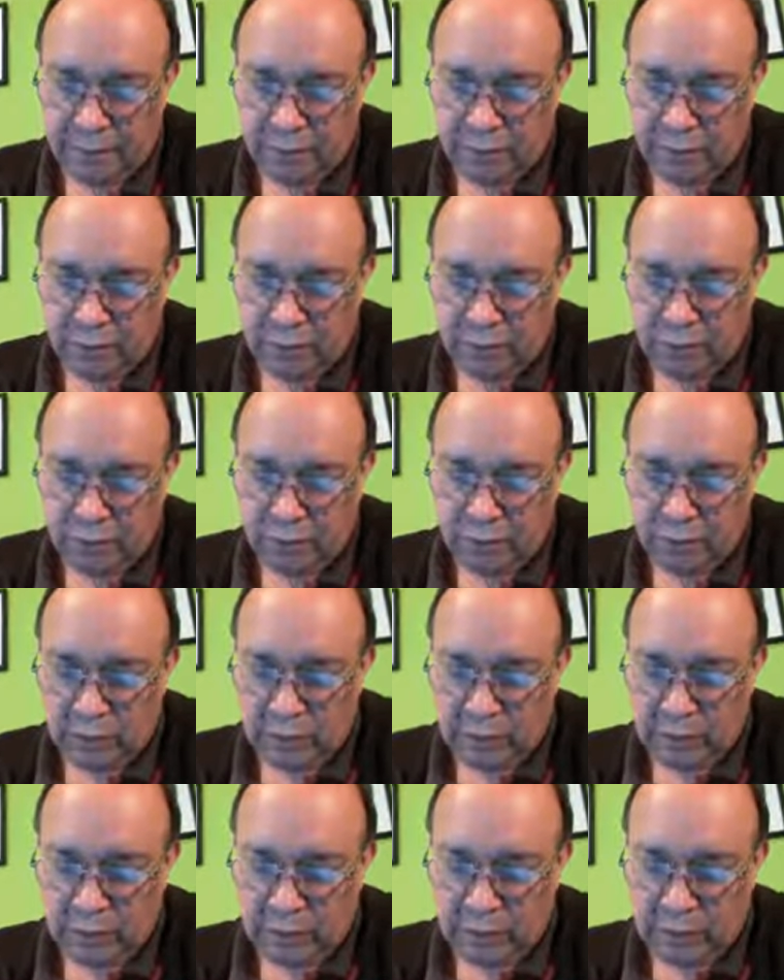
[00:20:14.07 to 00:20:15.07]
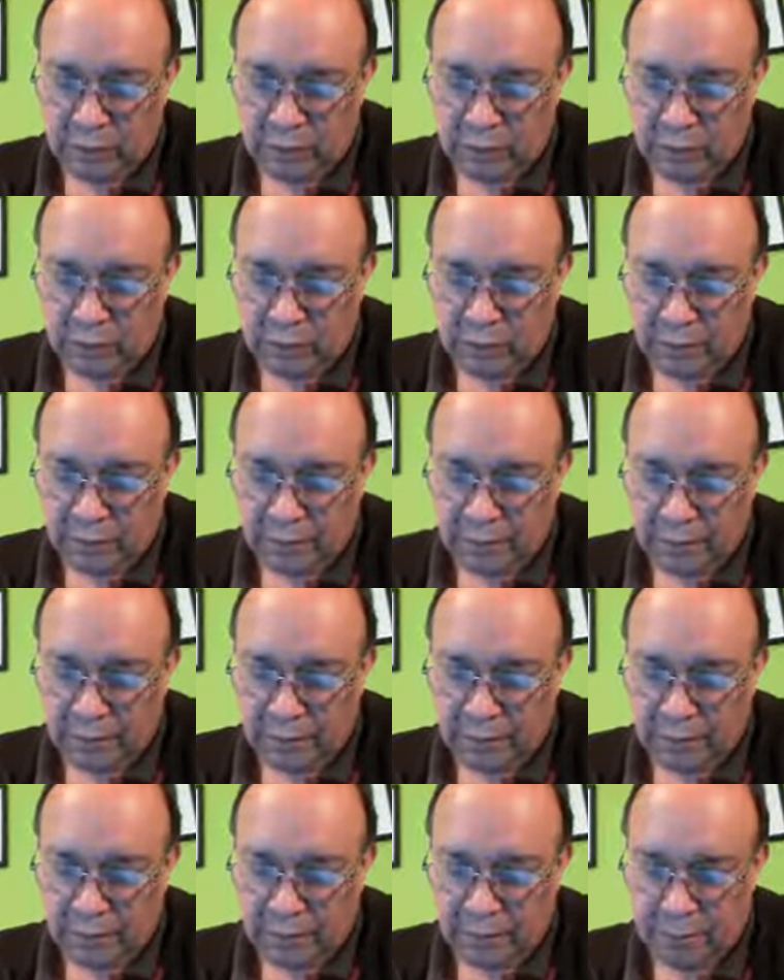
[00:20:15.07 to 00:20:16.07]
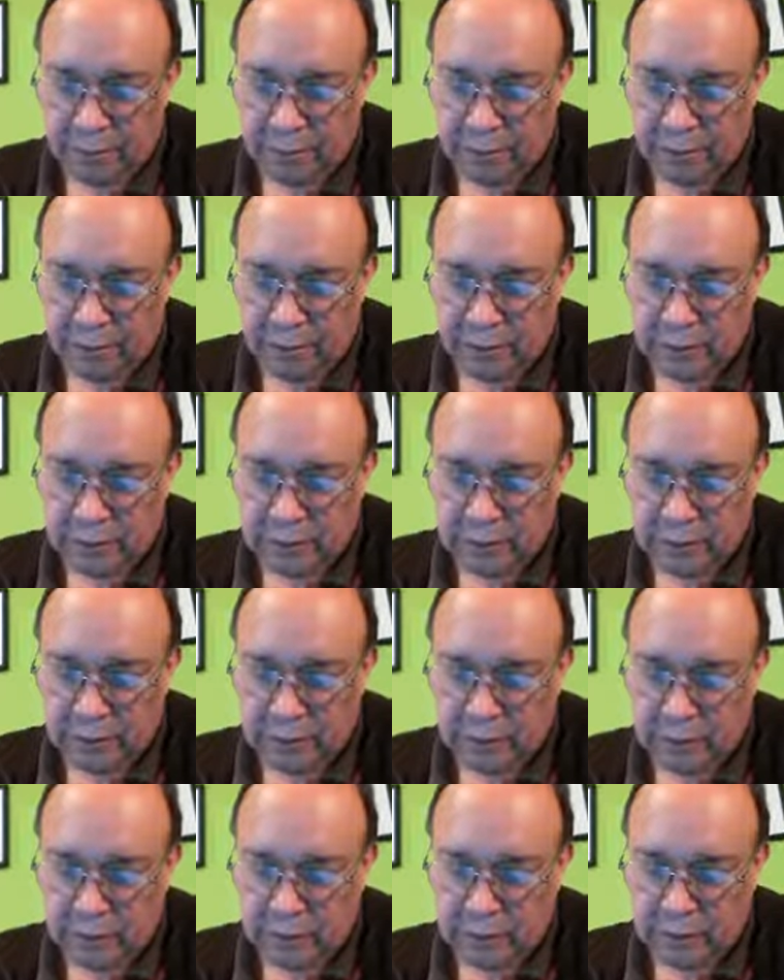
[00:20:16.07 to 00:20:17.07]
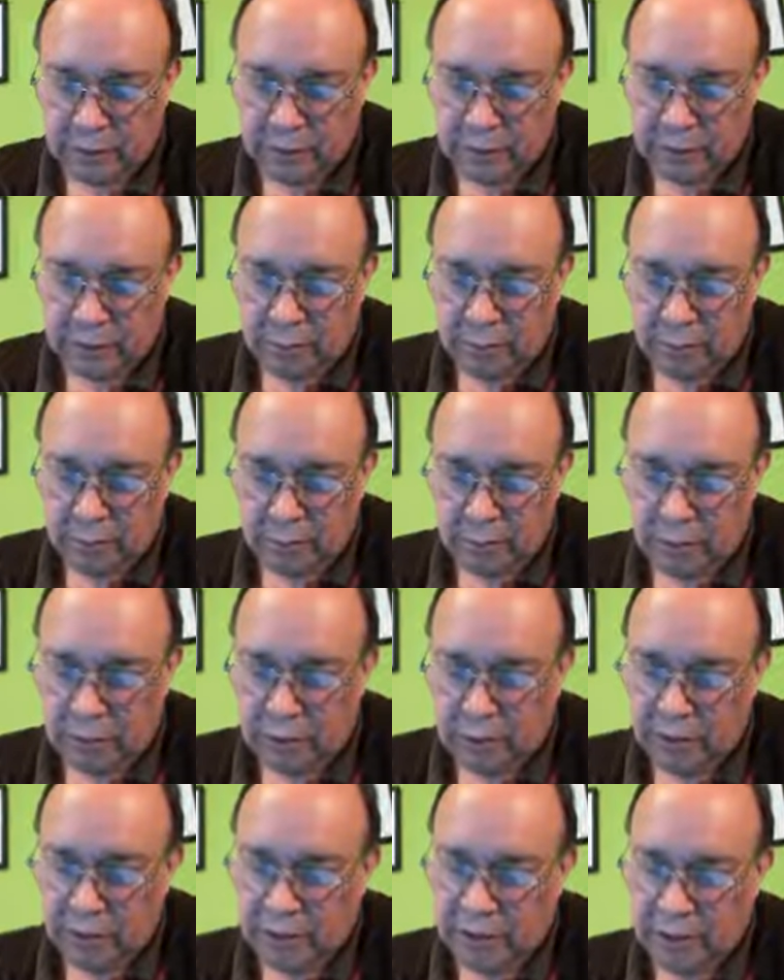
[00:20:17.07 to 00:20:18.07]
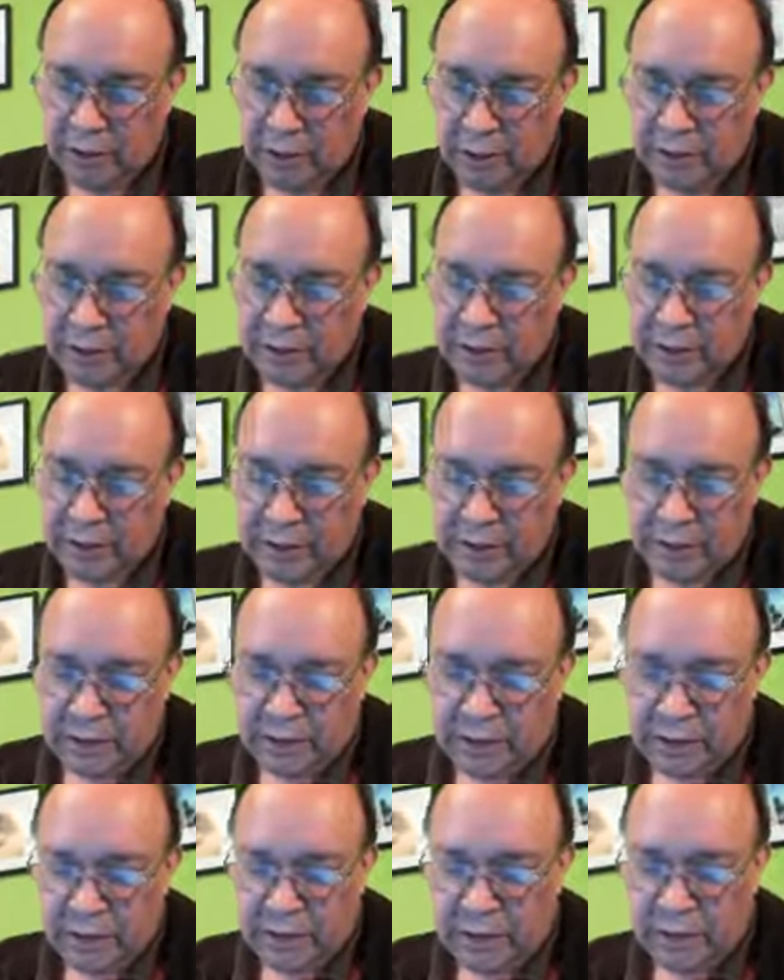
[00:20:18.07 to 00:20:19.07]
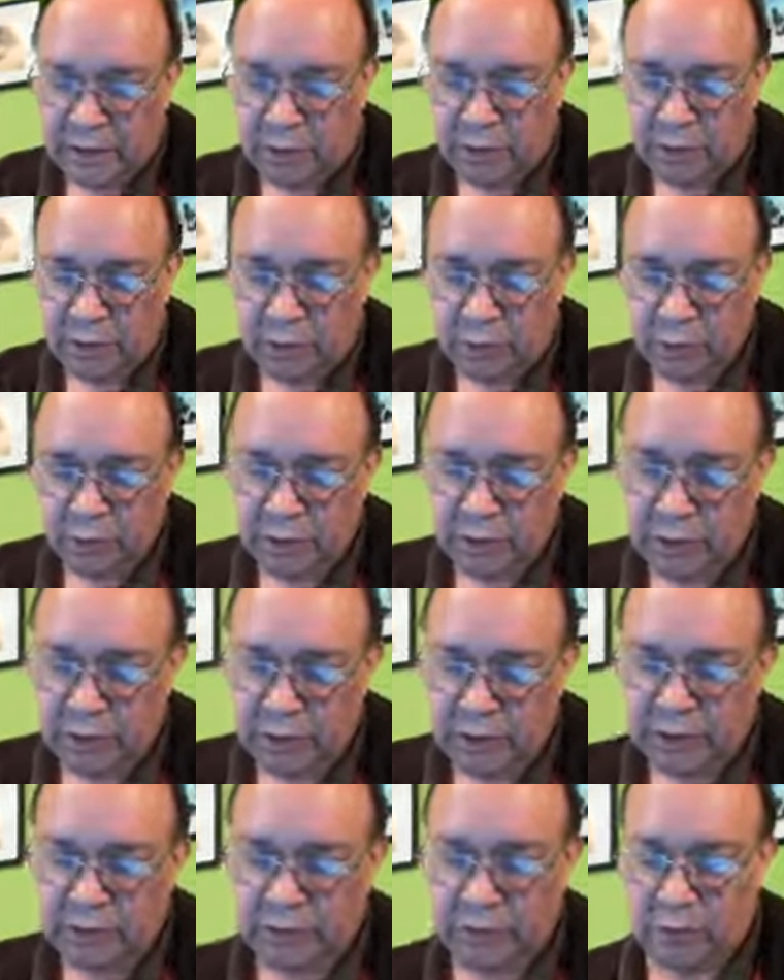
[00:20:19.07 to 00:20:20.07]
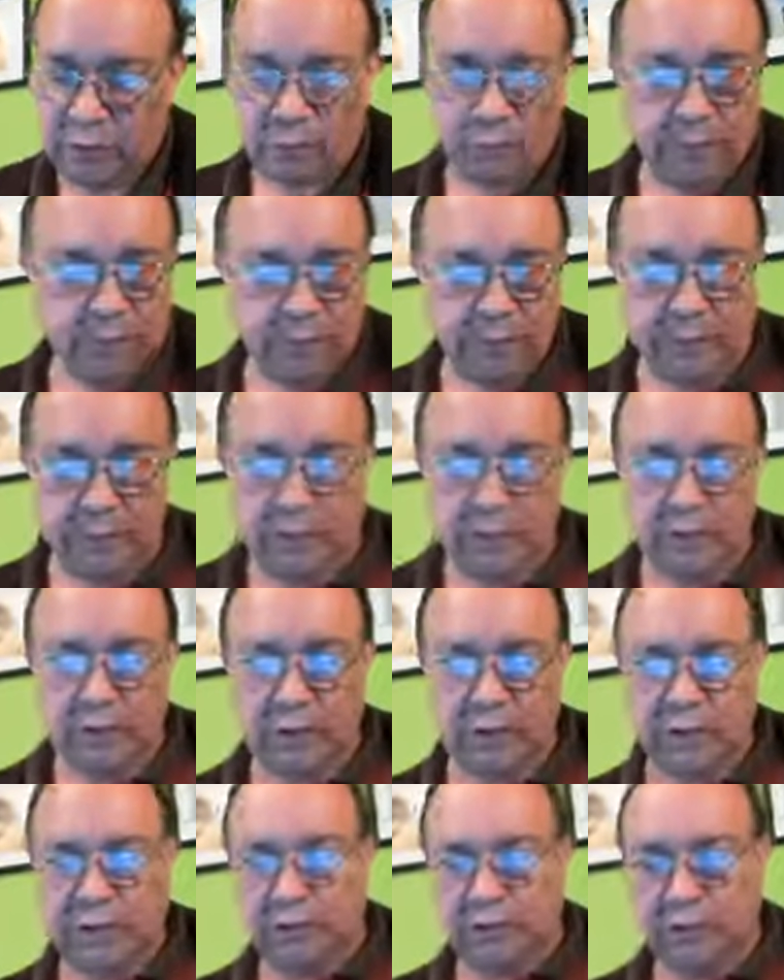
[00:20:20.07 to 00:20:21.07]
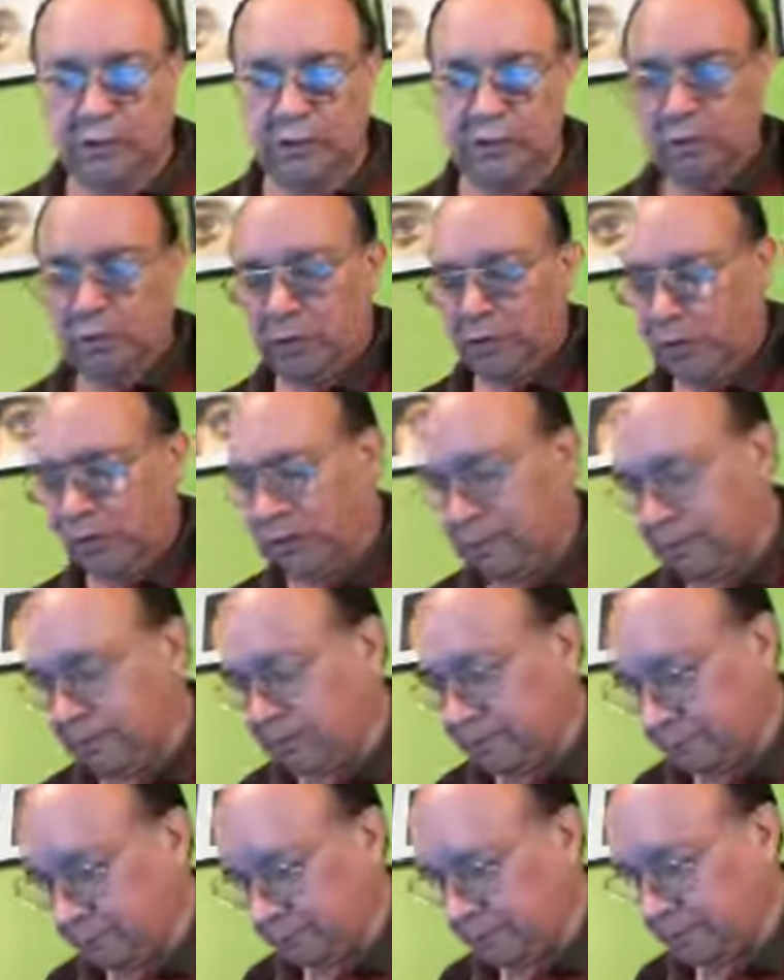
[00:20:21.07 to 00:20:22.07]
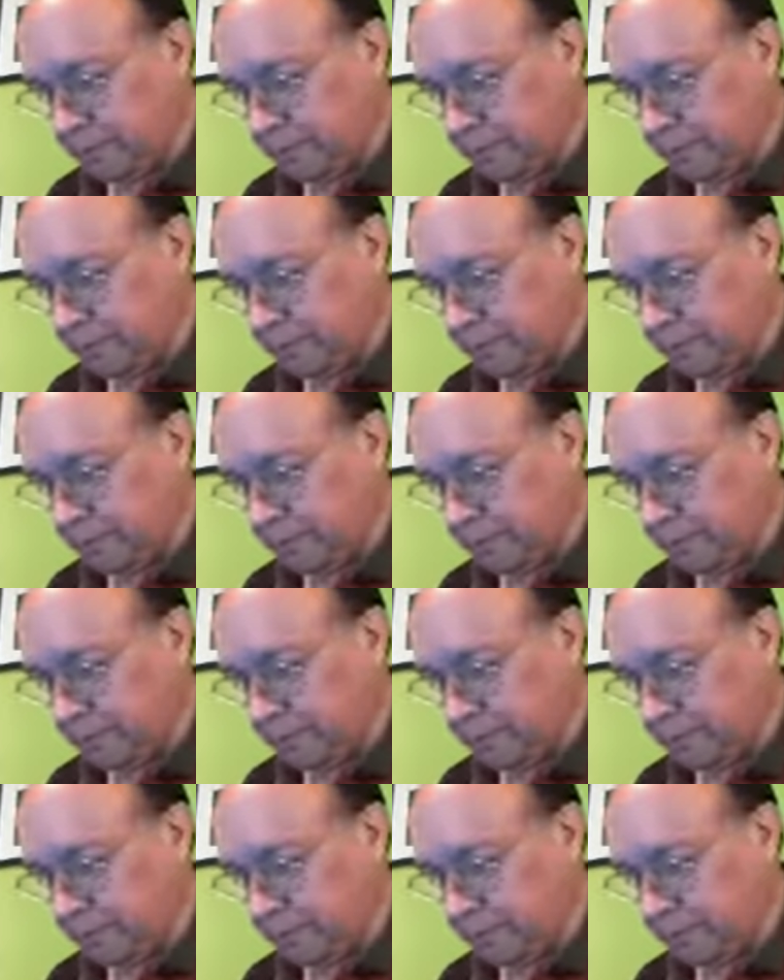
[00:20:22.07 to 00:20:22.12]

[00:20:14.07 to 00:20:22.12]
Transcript: equals to 1 over 12 meters multiplied by, this goes positive, 2.4 times 12,